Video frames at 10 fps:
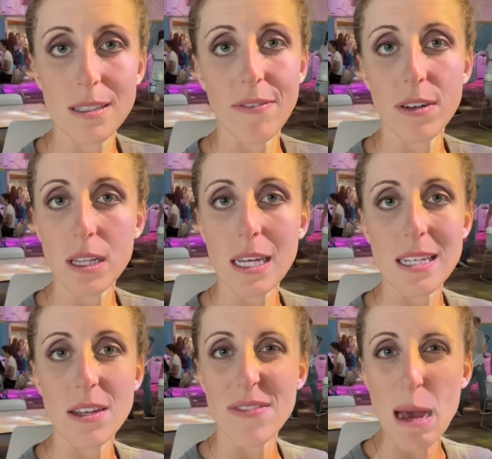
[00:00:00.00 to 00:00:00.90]
definitely
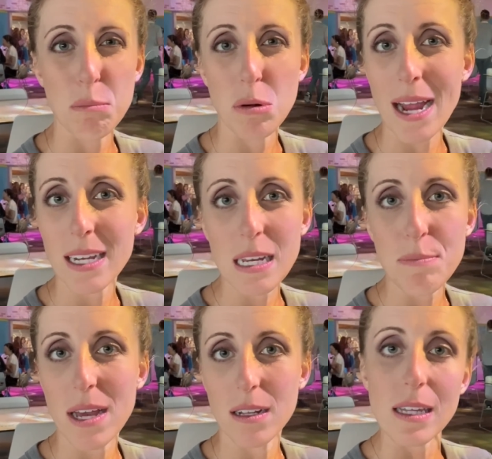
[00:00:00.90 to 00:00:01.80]
is of that briny,
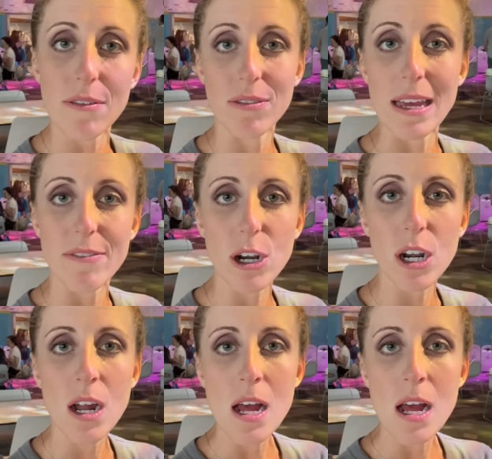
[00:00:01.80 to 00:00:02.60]
pickly flavor.